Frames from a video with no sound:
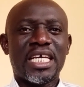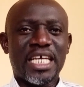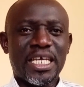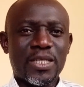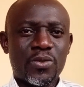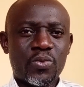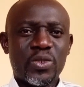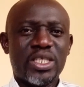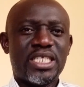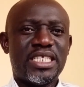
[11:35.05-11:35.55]

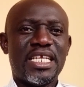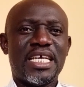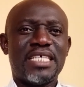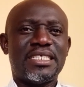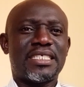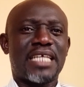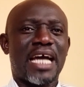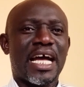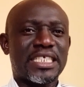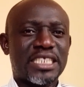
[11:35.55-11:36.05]
it
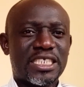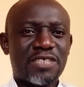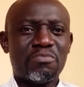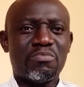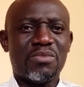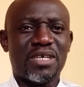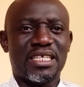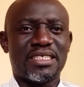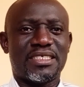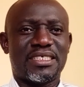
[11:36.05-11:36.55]
witnessed
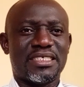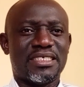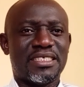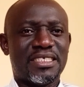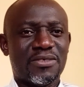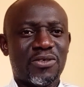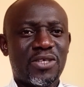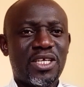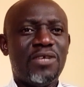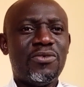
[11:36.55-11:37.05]
achievements in
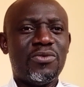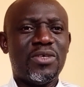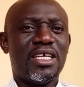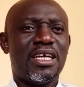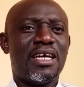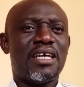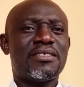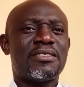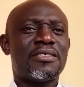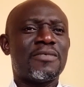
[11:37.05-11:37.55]
the
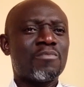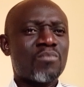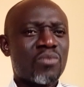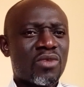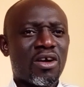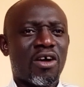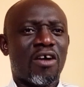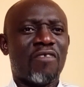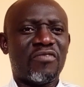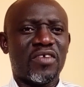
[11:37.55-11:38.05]
areas
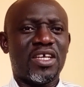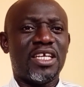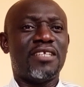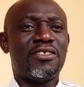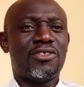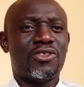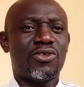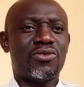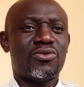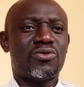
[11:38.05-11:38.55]
of
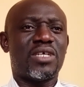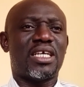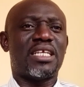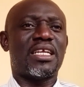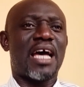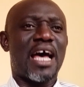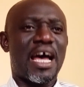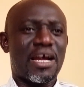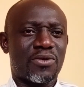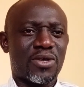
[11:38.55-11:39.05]
industry
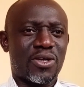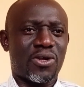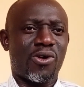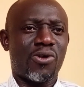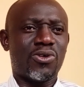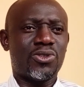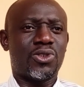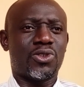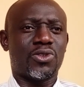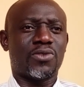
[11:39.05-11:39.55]
and
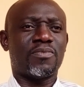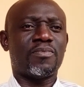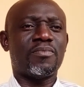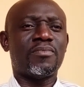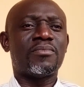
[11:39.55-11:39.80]
agriculture.